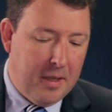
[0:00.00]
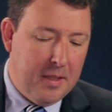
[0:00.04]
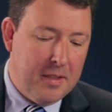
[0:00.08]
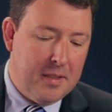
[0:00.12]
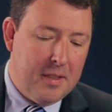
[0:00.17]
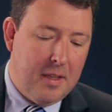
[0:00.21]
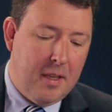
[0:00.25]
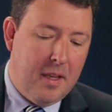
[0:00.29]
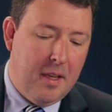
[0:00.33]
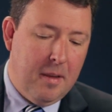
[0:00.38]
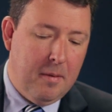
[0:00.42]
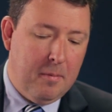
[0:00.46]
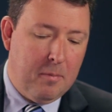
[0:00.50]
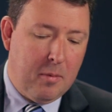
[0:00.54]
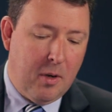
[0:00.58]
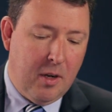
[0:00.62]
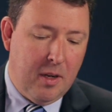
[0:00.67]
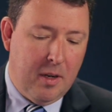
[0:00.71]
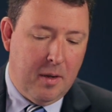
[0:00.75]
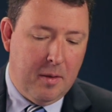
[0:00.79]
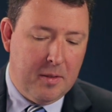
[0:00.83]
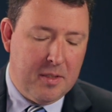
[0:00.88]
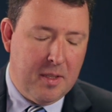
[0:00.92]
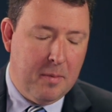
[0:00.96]
he
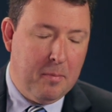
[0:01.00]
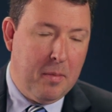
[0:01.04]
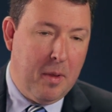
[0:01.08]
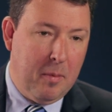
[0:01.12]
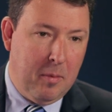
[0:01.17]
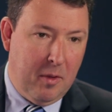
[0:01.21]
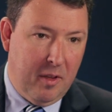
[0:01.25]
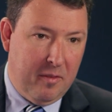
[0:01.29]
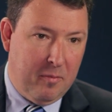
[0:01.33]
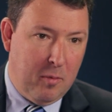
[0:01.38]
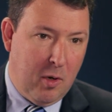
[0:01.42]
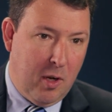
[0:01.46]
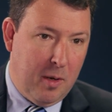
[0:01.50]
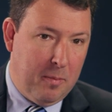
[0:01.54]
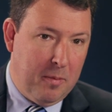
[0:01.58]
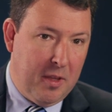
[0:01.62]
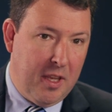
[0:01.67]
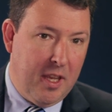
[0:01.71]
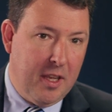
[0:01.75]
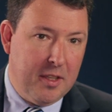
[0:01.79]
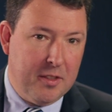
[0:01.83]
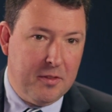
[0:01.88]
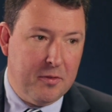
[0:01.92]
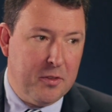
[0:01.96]
brought some people have brought up
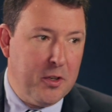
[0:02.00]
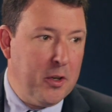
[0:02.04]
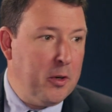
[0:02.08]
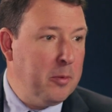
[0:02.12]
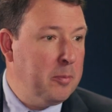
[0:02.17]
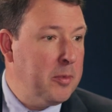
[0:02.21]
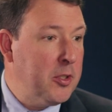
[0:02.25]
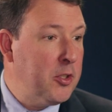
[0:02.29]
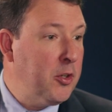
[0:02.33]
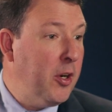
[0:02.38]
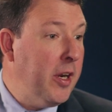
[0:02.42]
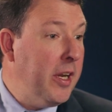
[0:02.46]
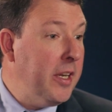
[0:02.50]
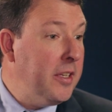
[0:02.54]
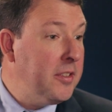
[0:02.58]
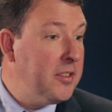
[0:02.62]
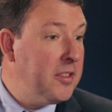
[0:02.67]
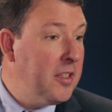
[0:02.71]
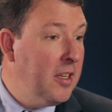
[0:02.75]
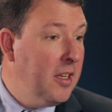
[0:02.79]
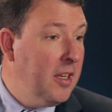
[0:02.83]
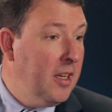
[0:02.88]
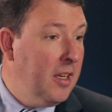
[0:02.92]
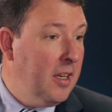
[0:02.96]
the case of General
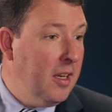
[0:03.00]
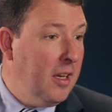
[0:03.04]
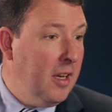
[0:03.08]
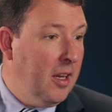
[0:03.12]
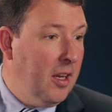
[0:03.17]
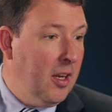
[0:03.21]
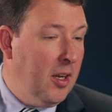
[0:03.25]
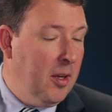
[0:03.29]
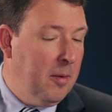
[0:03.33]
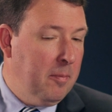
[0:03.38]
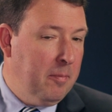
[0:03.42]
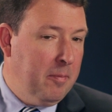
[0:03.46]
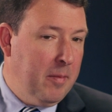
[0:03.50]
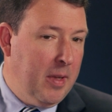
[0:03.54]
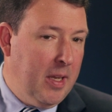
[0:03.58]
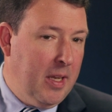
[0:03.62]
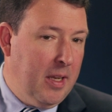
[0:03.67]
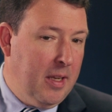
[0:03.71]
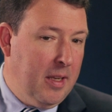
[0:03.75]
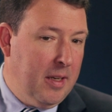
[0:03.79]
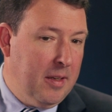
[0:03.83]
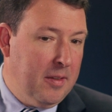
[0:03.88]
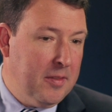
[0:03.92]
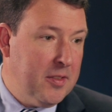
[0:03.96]
Petraeus, um,
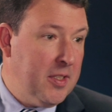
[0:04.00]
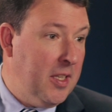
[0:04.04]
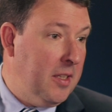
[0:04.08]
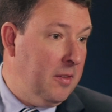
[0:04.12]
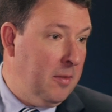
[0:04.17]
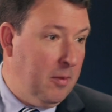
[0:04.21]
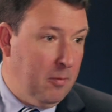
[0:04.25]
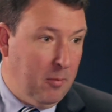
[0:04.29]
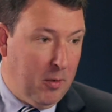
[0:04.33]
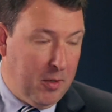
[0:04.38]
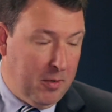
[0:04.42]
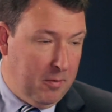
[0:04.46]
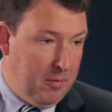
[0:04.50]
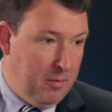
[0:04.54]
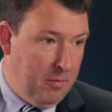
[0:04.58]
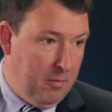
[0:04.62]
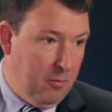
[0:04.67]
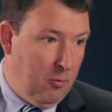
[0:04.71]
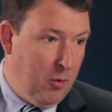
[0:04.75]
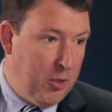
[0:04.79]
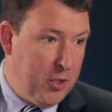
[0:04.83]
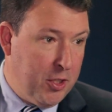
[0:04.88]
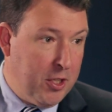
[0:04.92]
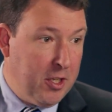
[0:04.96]
and have said that what,
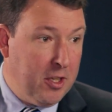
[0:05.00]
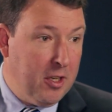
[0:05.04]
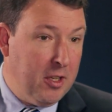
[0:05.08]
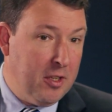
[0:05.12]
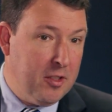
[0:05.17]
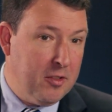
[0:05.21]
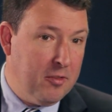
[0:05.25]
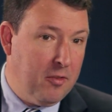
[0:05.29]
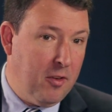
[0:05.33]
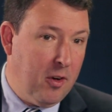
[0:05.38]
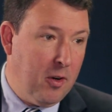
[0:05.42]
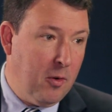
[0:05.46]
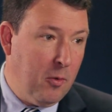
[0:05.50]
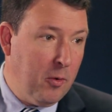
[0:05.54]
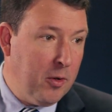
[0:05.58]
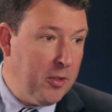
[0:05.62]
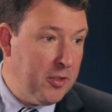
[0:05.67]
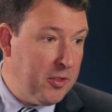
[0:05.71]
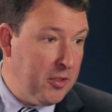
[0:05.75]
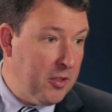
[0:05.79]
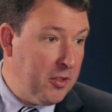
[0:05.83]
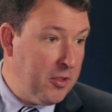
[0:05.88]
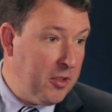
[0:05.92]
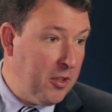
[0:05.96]
what she did is far
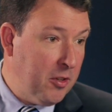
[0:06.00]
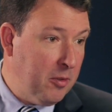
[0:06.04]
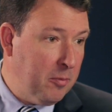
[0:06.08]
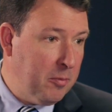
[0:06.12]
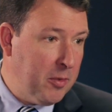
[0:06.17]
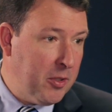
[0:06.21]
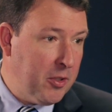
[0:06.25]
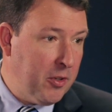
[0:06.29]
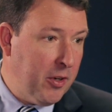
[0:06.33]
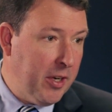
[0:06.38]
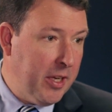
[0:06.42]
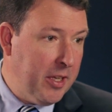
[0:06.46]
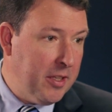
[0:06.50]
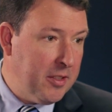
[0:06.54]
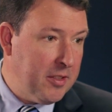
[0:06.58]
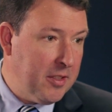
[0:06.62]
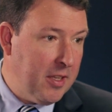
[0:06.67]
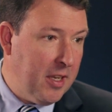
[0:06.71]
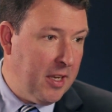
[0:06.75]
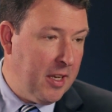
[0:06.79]
worse than General Petraeus.